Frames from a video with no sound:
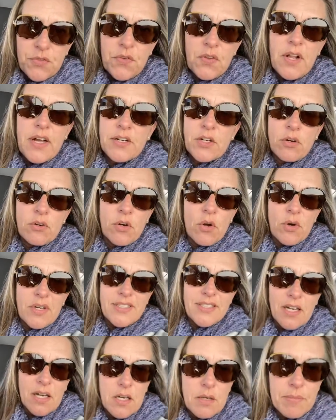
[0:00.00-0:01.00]
I don't know a
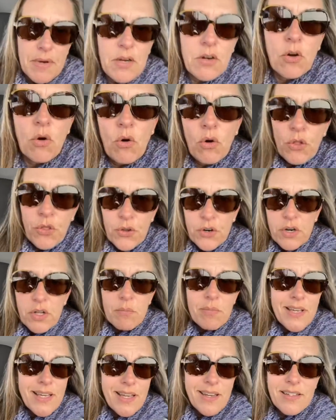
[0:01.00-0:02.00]
ton about Whole30
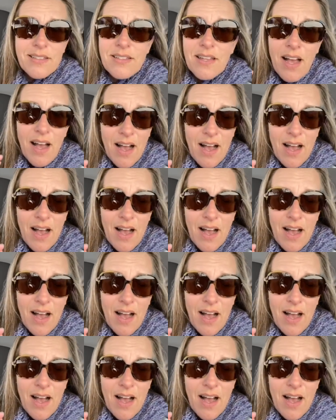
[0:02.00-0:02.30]
because